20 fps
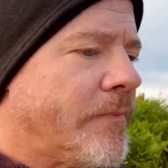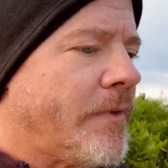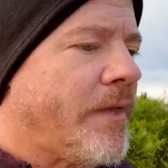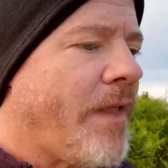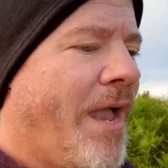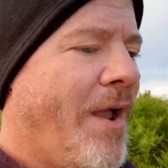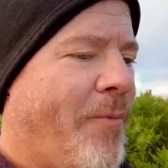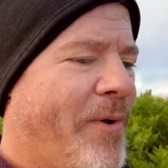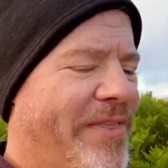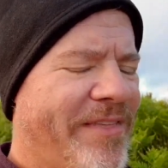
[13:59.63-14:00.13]

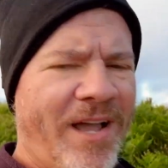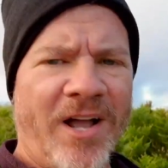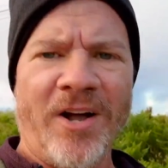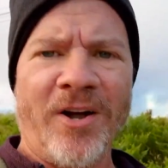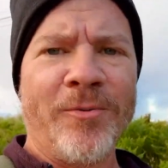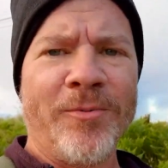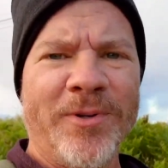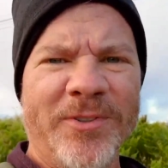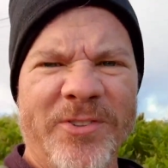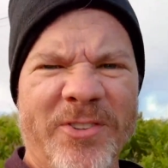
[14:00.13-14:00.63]
and we
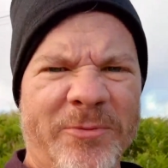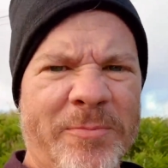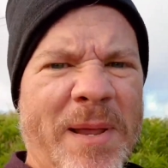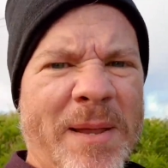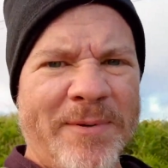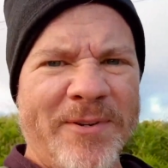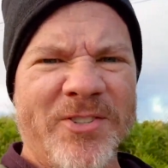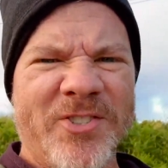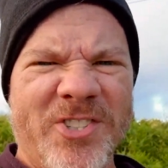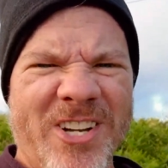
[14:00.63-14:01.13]
thought, we'll just
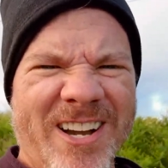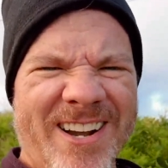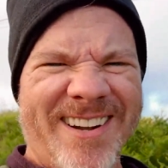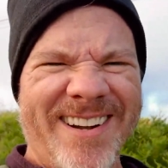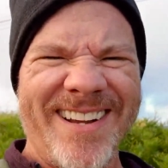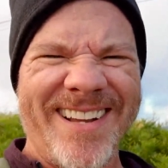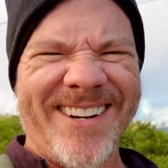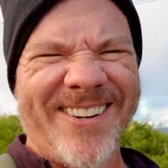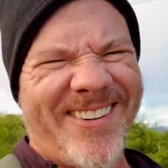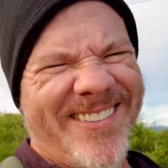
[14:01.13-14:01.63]
maybe share
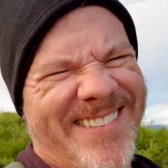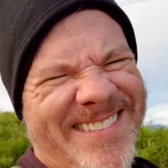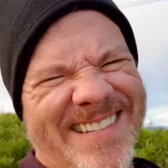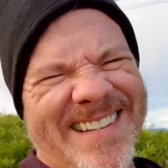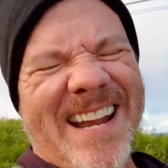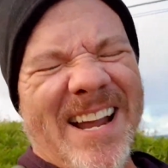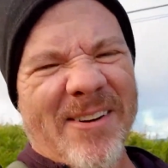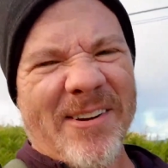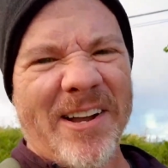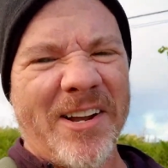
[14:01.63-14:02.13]
it or see
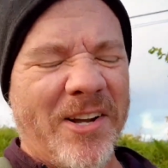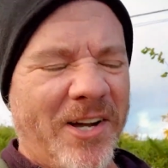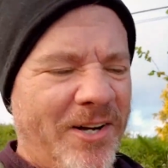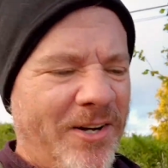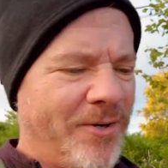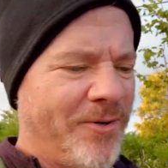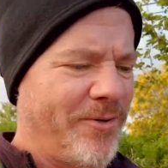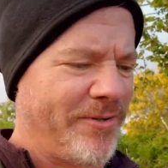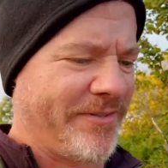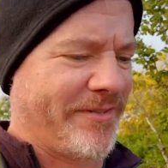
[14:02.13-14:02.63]
how it
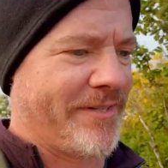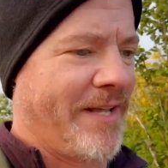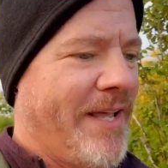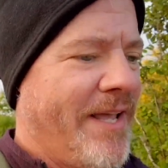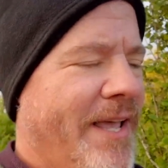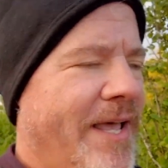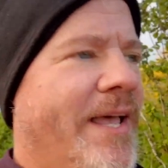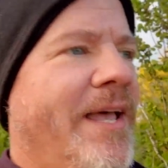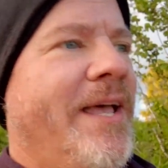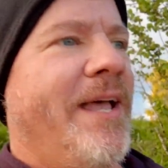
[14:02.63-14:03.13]
goes.
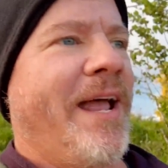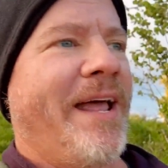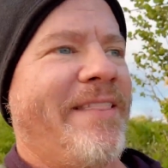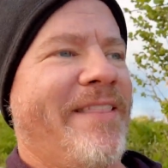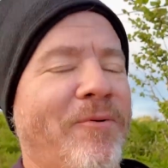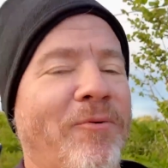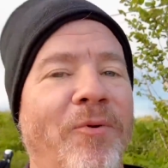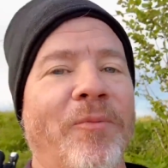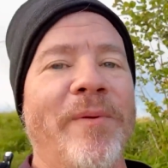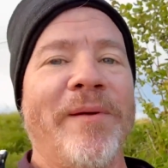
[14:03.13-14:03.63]
And
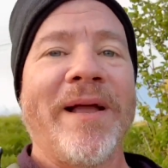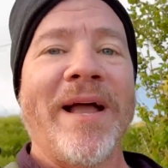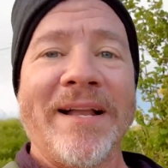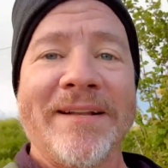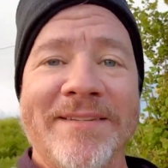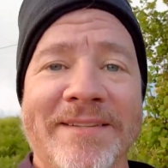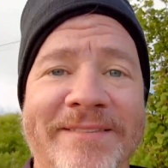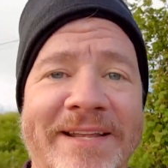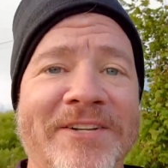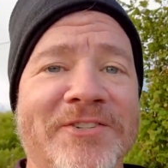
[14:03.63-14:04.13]
then when we got
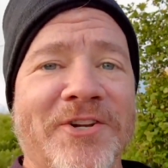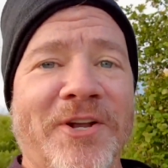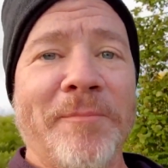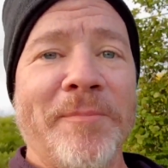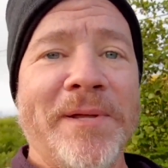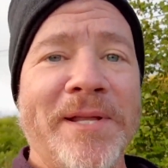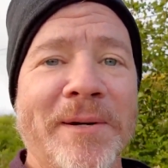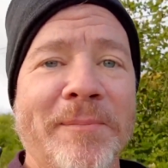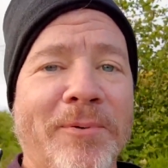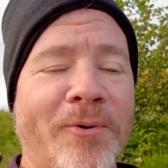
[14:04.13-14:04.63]
to St. John
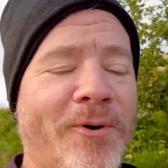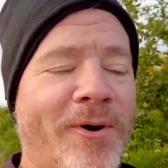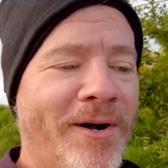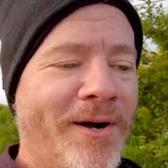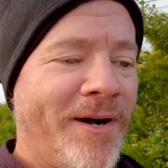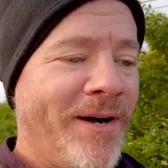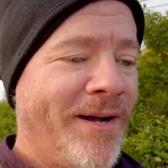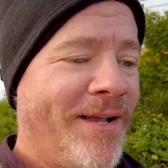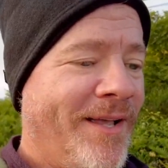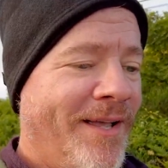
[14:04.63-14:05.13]
Pied de
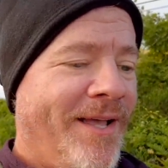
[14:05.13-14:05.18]
Port,